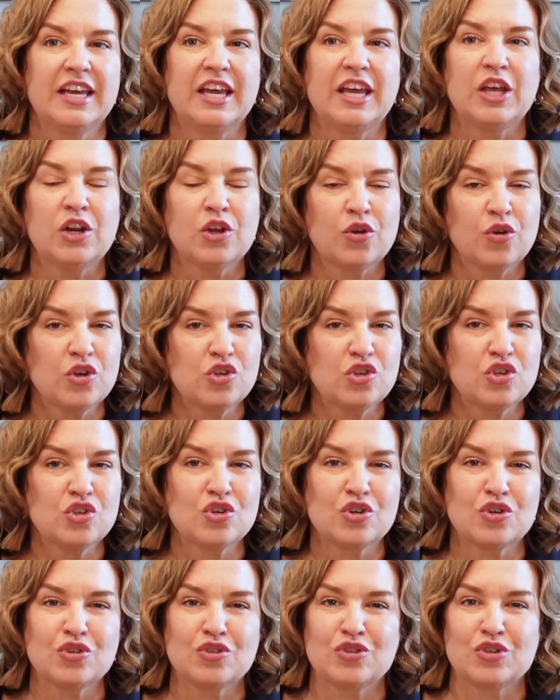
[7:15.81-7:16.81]
Integration
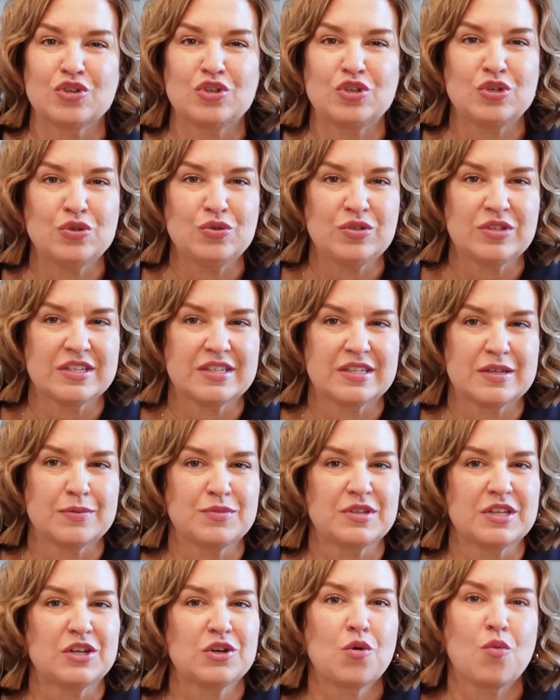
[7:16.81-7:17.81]
turns the two
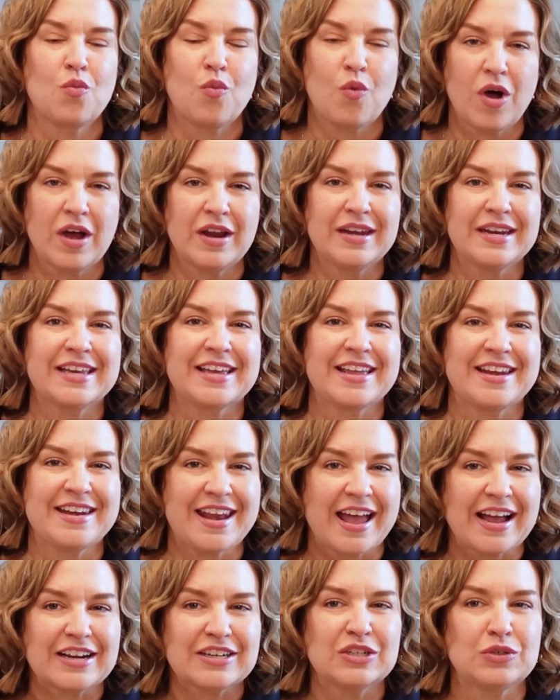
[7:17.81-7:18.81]
systems into one
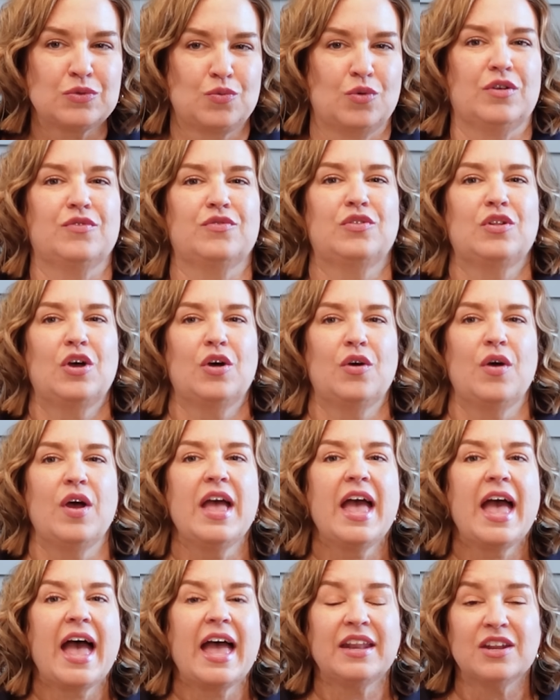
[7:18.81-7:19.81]
connected workflow
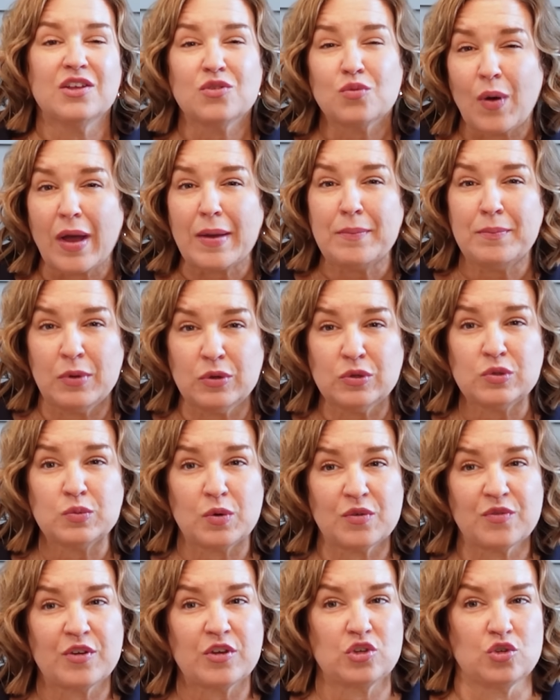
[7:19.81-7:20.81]
and is why most
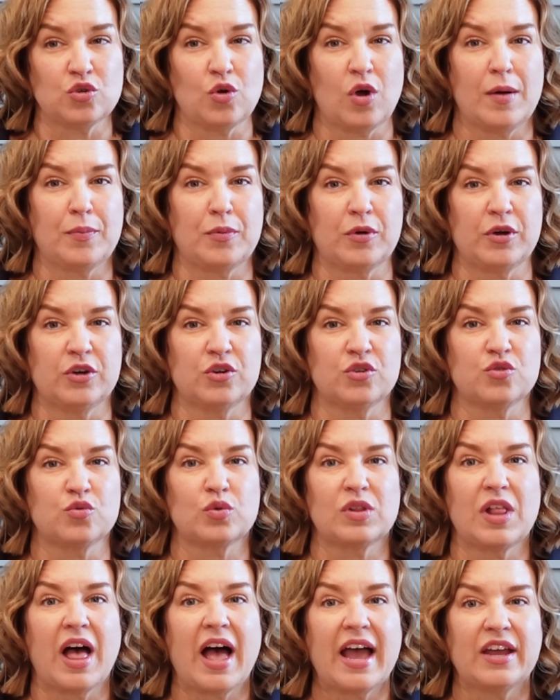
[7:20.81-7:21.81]
professional operators
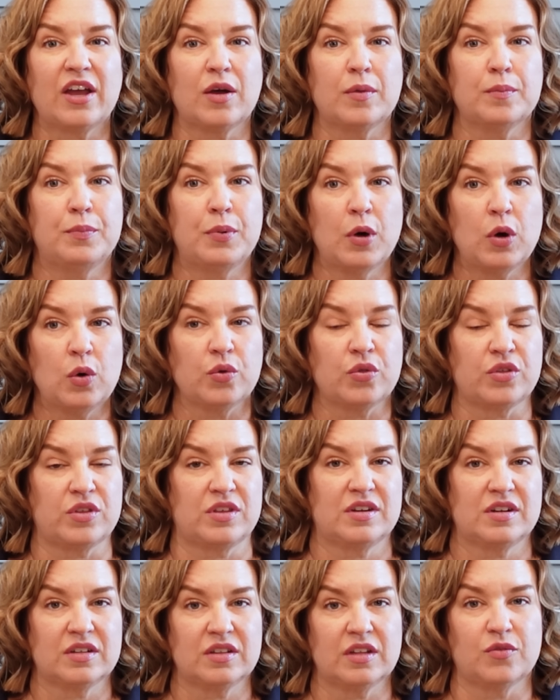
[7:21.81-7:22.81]
rely on both
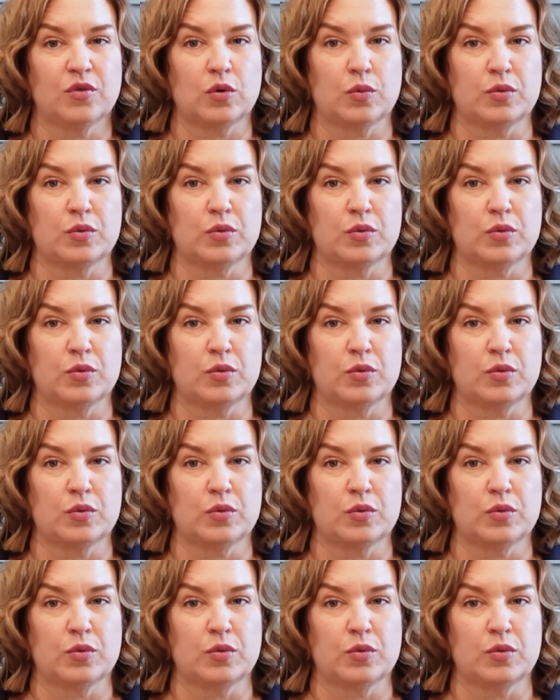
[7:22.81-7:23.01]
to deliver